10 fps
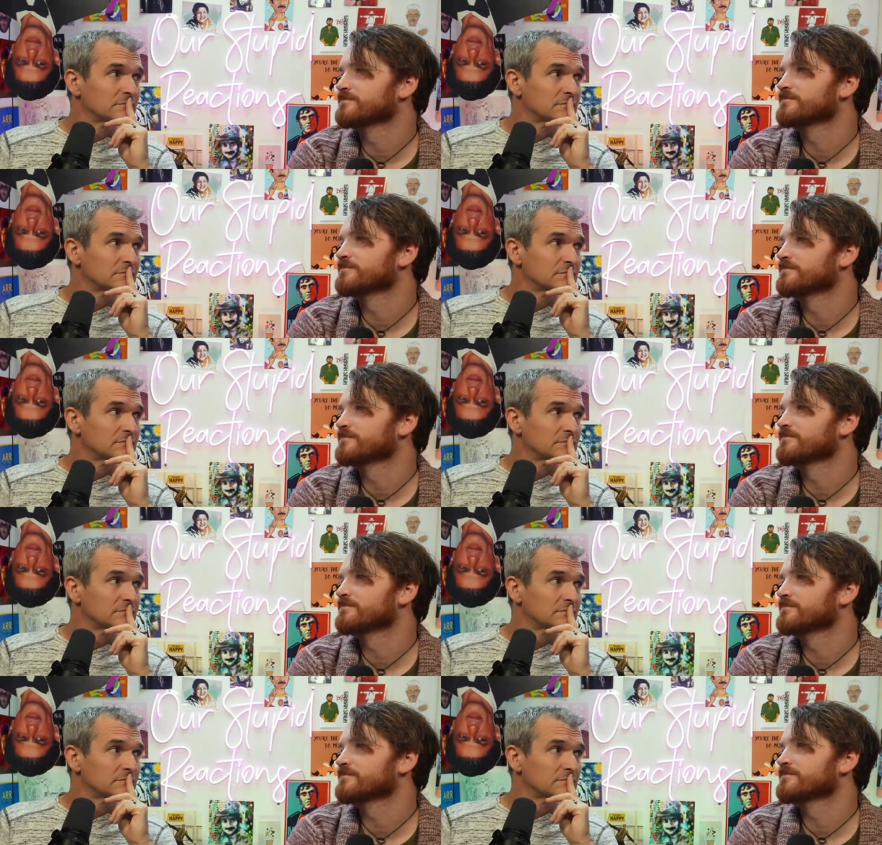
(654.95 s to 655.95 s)

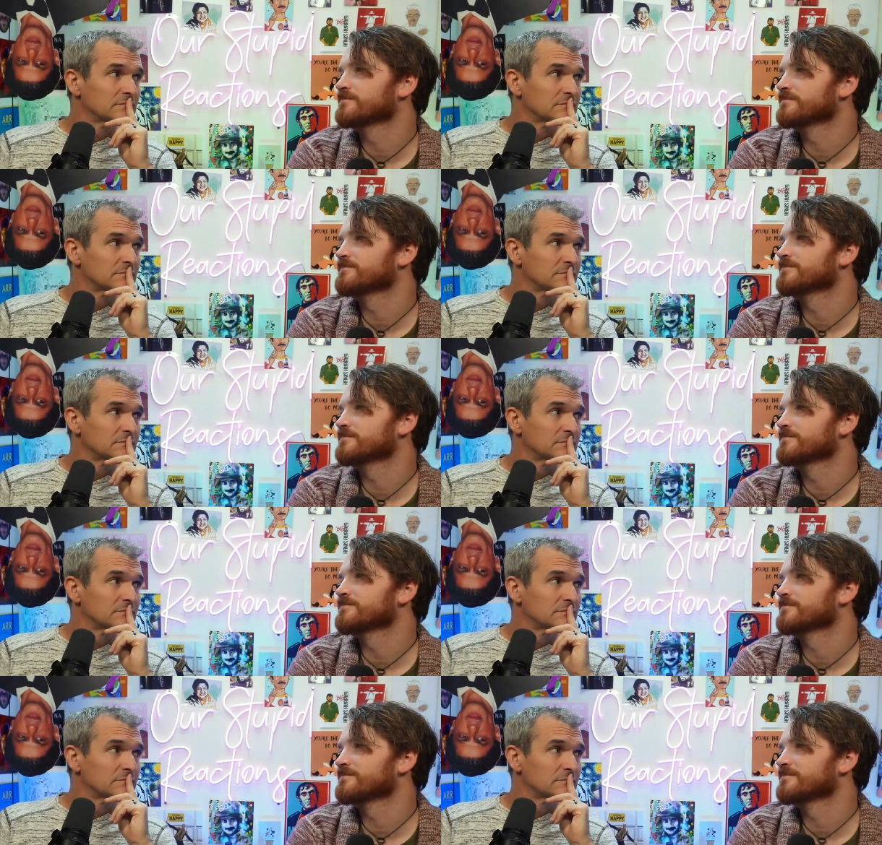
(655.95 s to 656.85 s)
No one is speaking in this clip.